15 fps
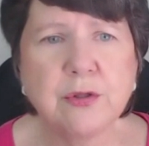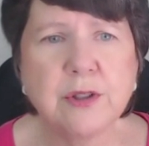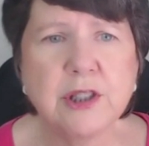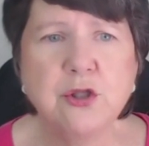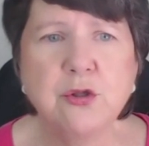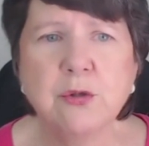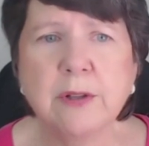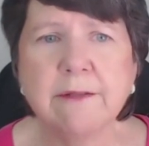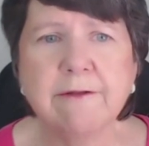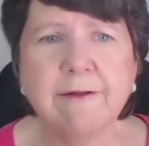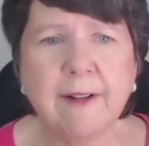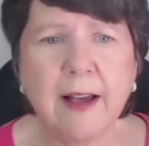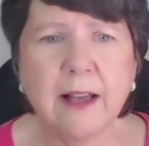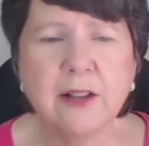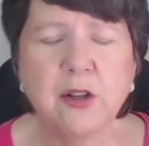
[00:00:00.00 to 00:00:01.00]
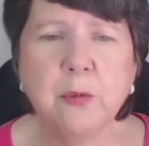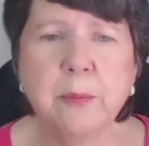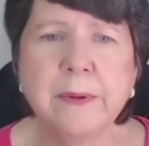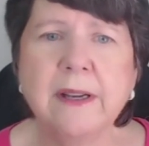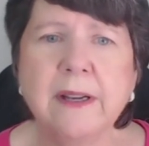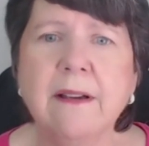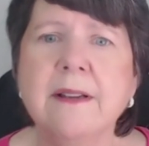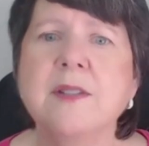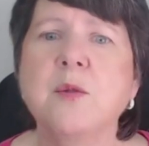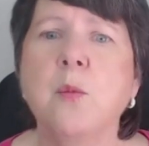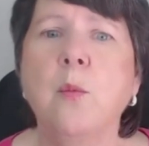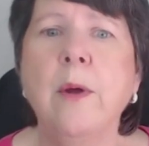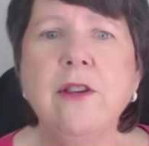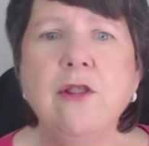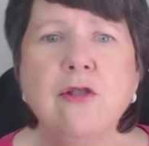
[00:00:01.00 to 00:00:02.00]
that you can follow, because
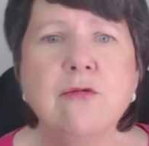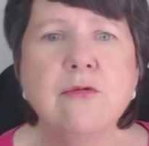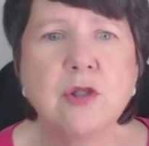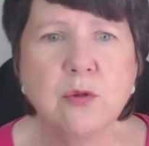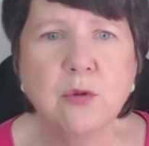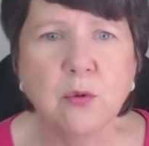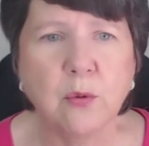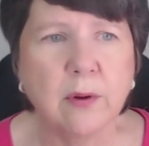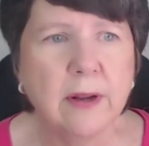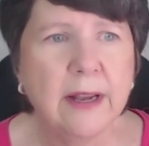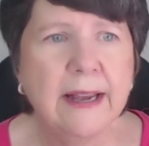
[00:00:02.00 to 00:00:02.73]
when you do